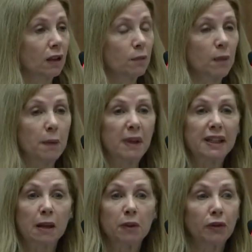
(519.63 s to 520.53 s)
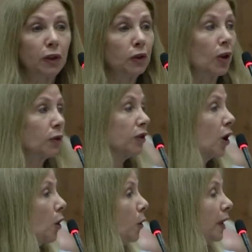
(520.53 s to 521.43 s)
maybe some of you don't
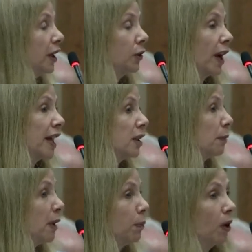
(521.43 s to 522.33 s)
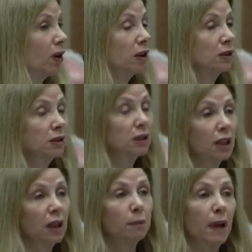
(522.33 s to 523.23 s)
know any trans people.
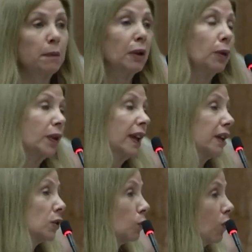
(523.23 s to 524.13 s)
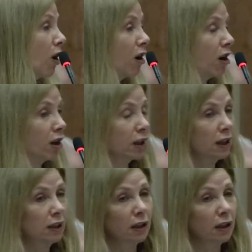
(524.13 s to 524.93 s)
Maybe you think it's wrong.